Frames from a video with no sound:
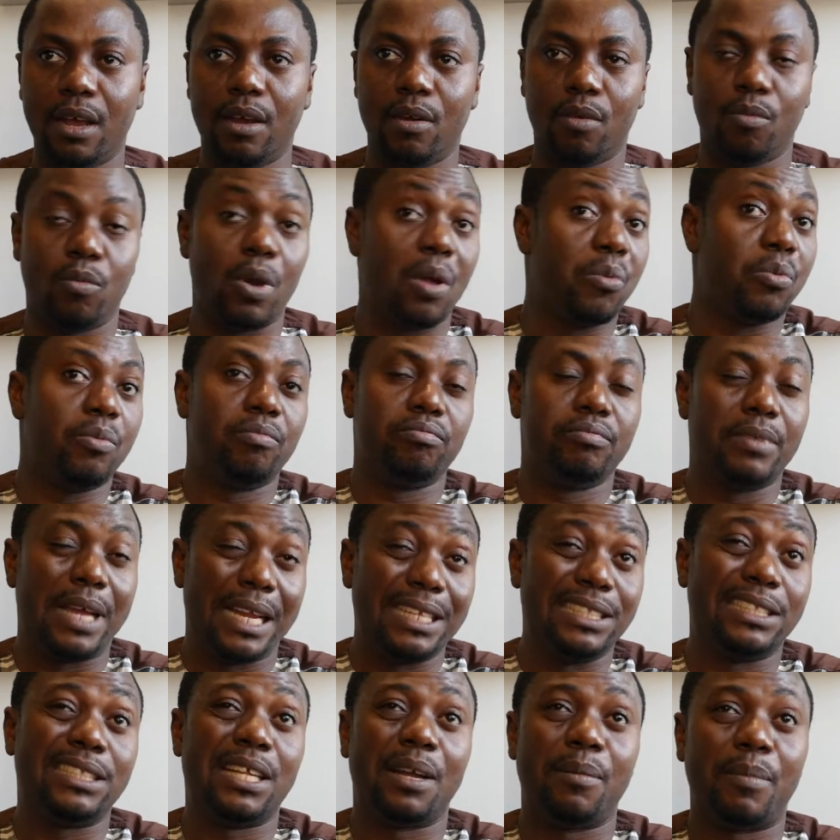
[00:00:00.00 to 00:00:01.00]
where
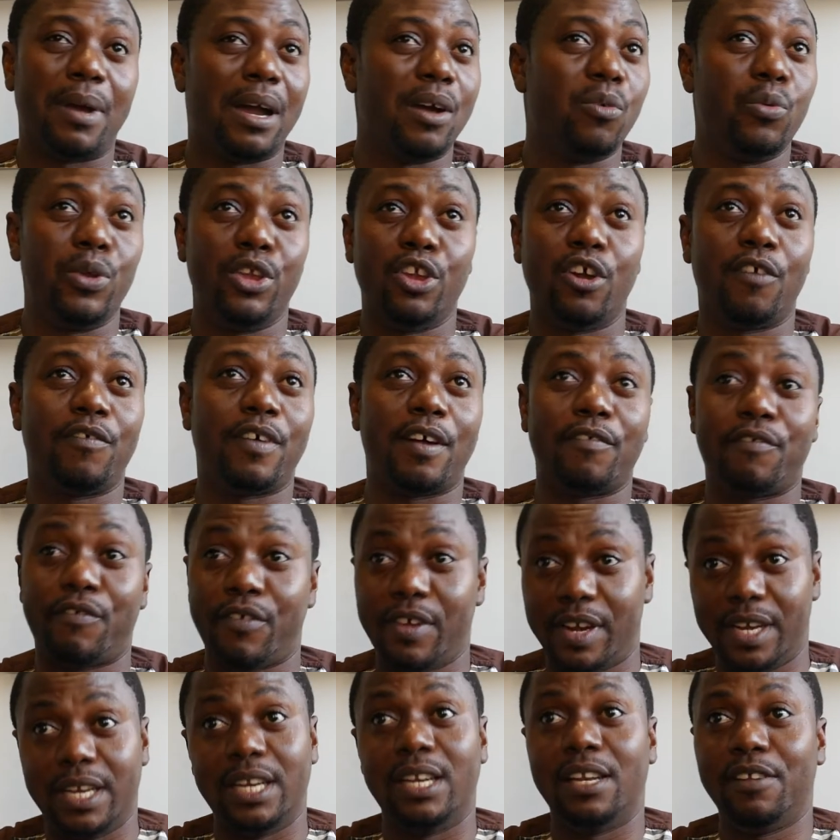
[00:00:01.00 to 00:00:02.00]
in Tema, we offer
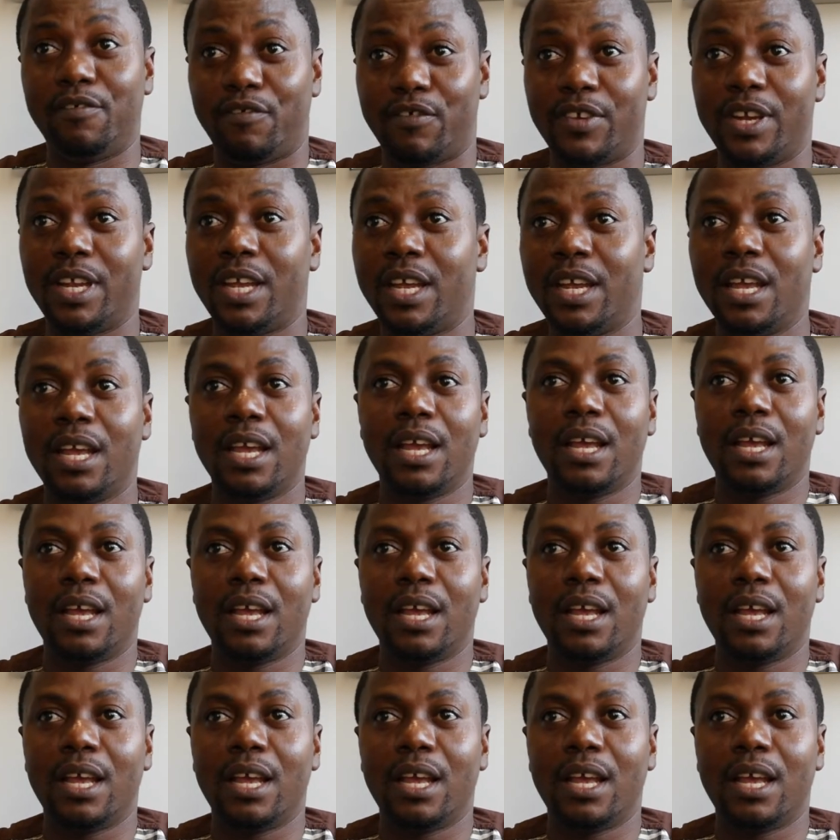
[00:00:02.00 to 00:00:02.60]
free delivery.